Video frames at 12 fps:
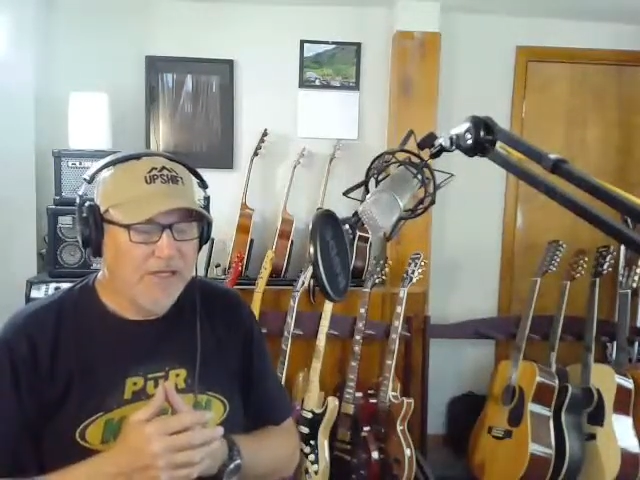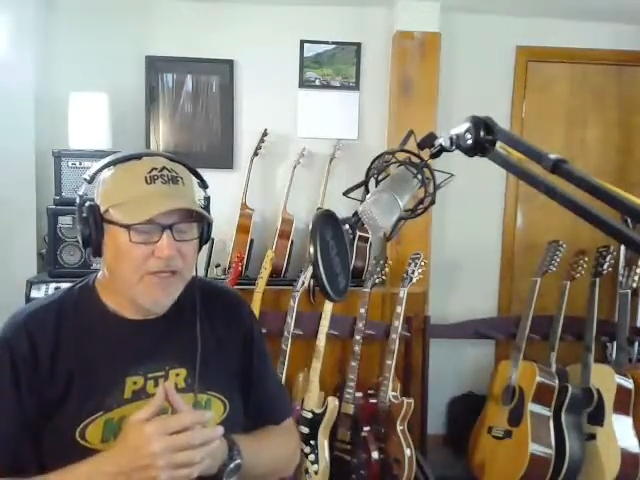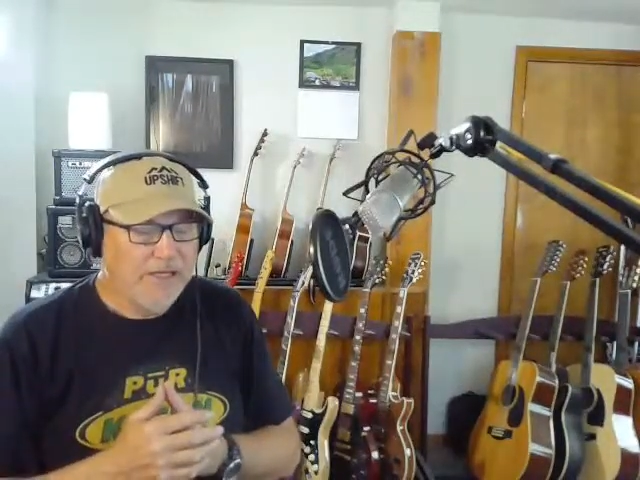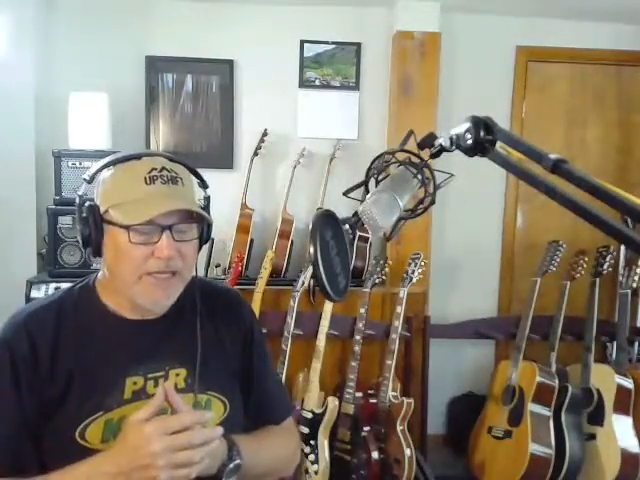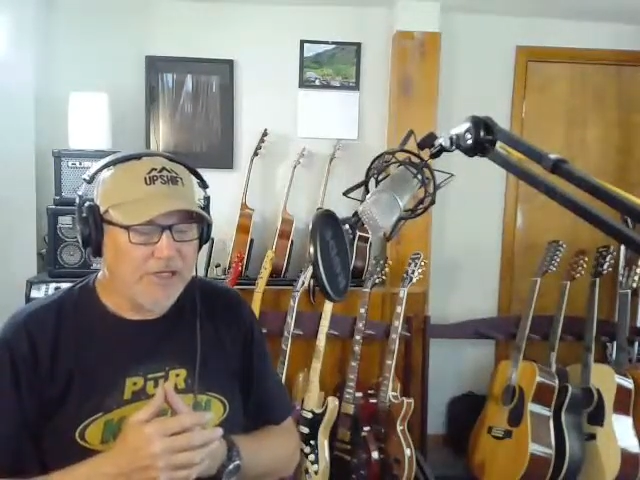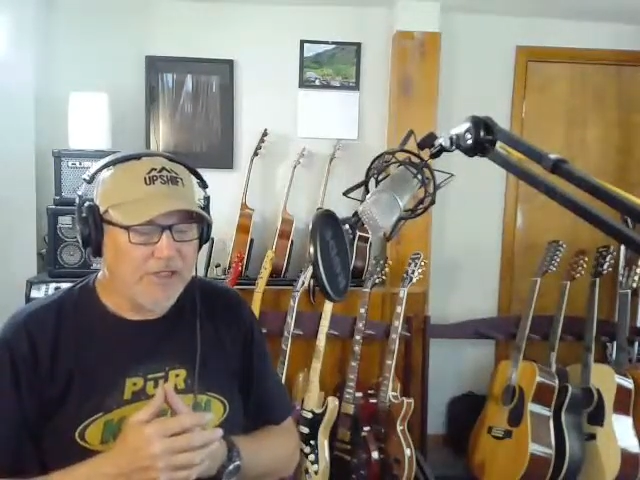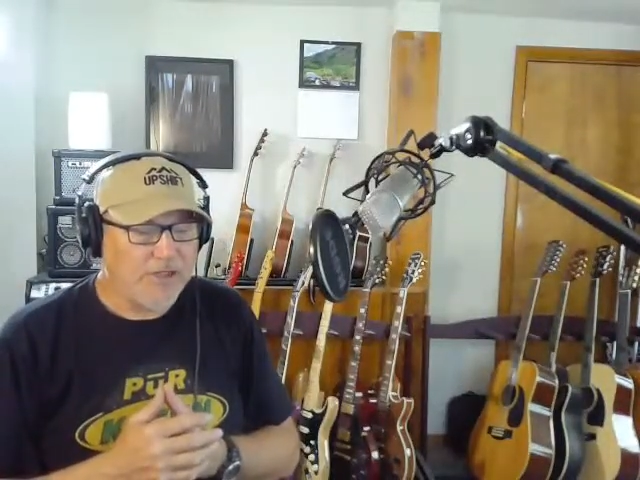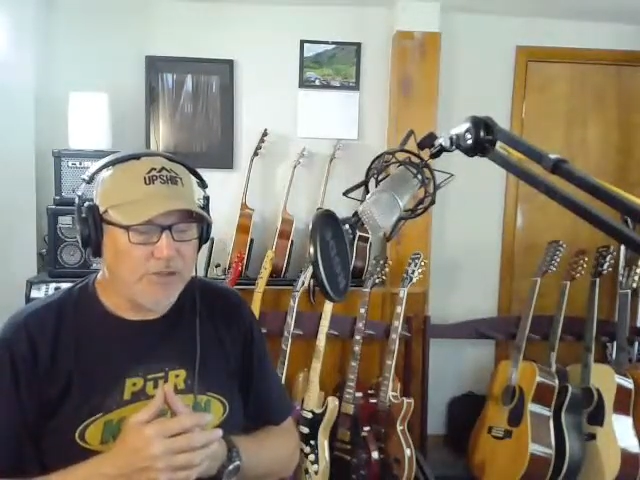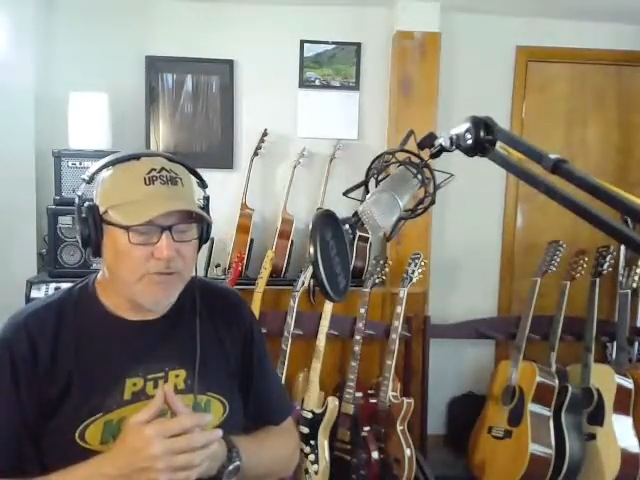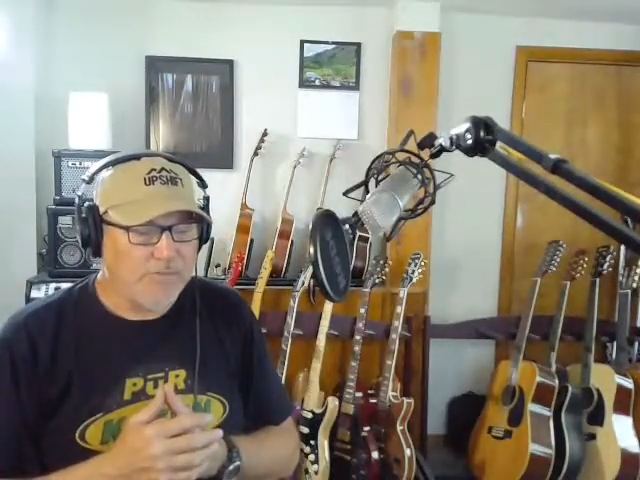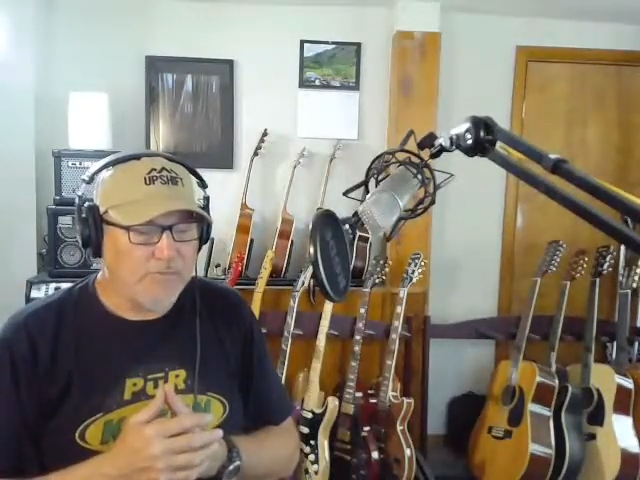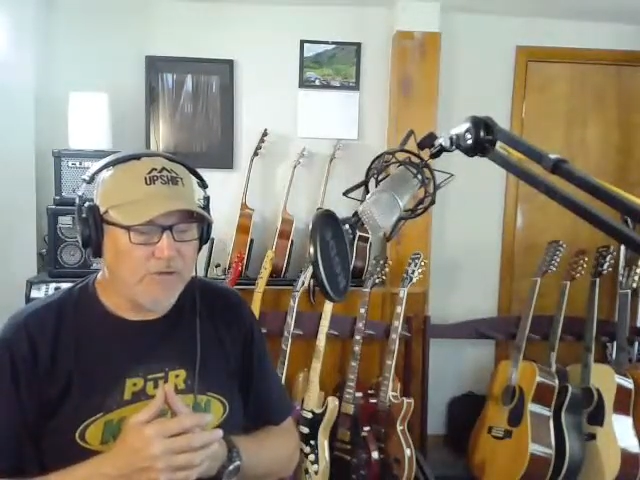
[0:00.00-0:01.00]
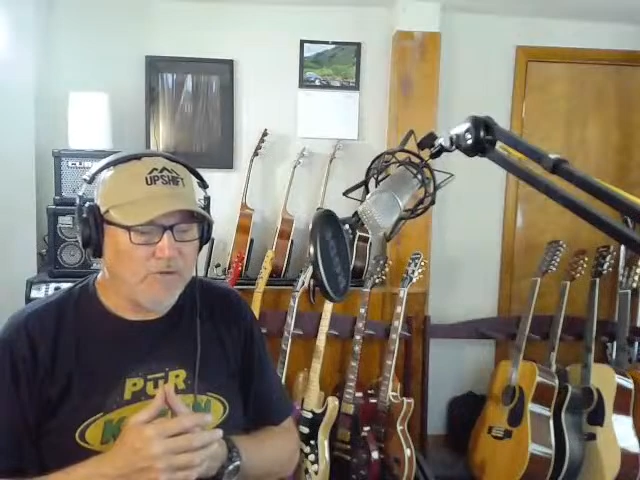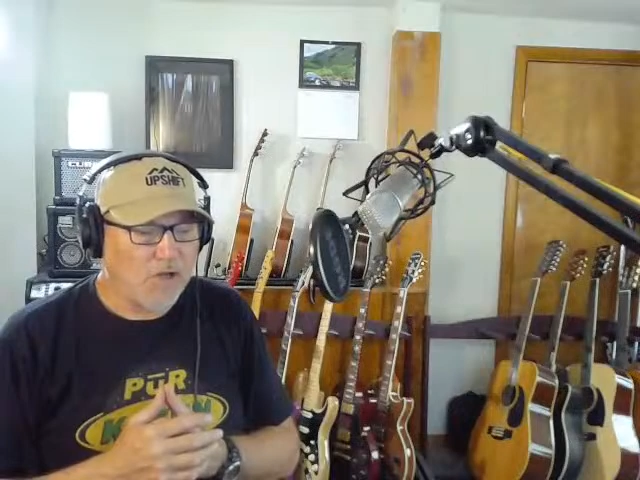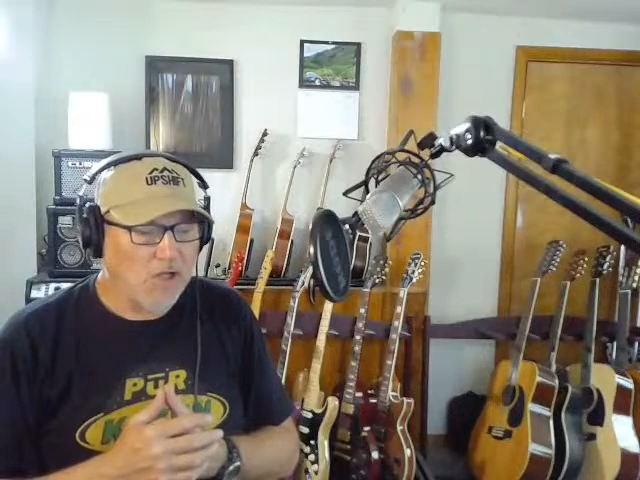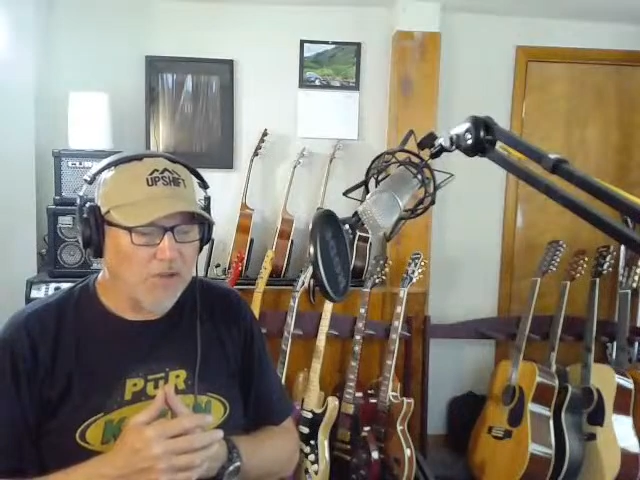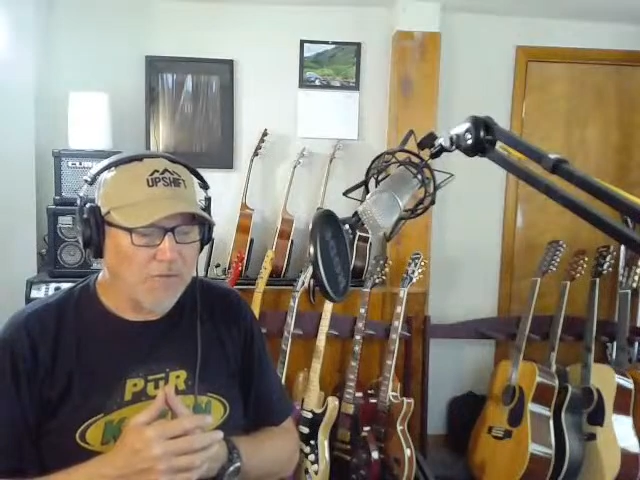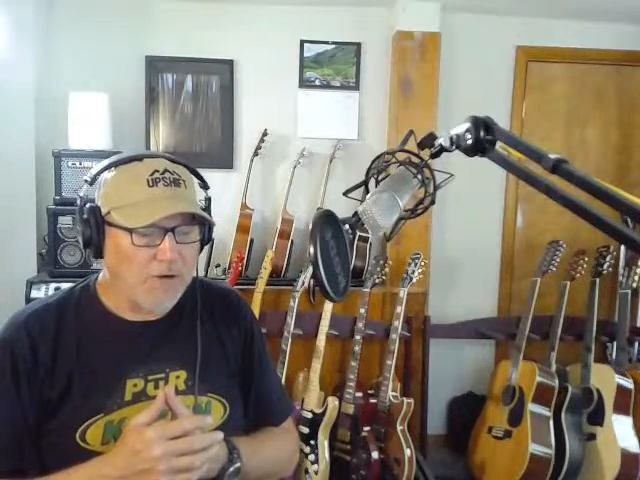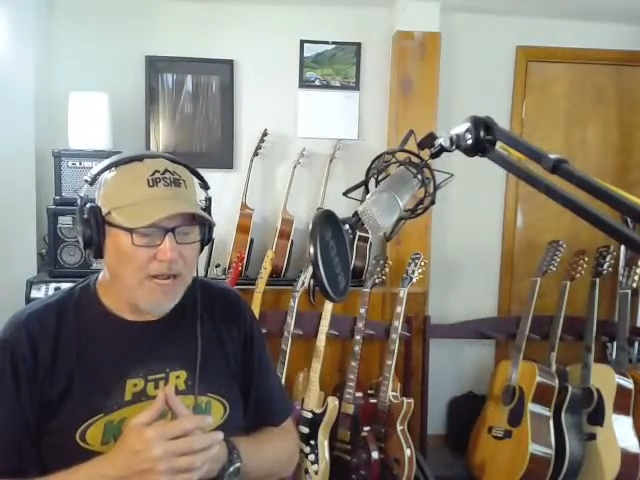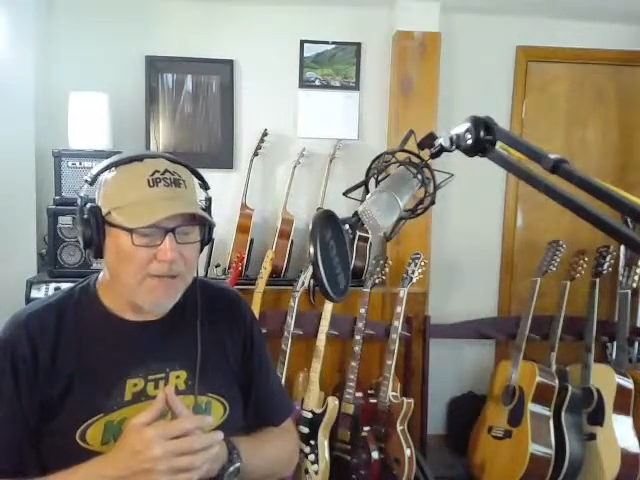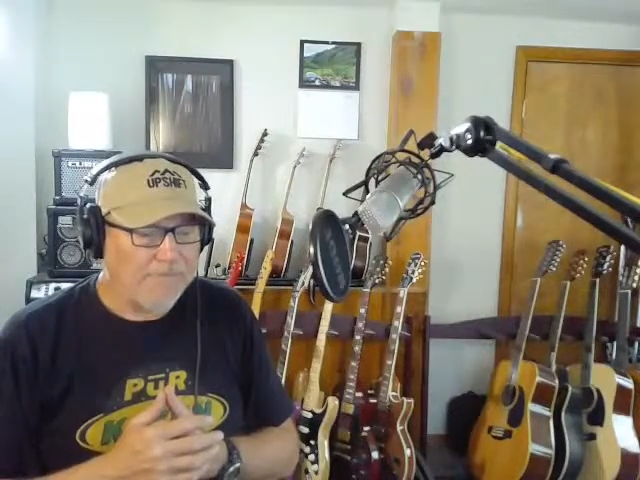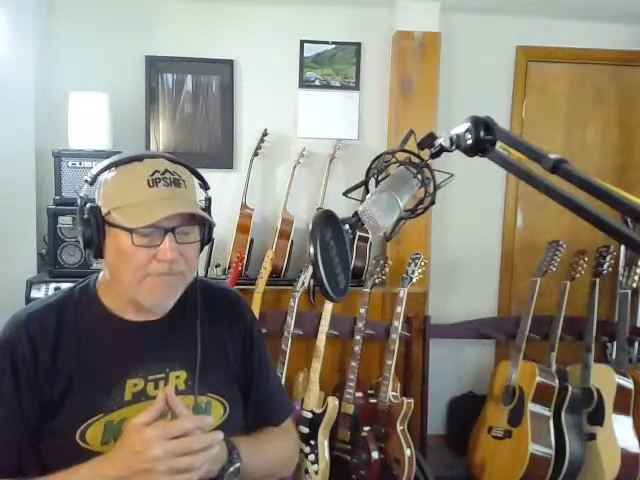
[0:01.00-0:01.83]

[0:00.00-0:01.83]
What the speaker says: as you move along the route.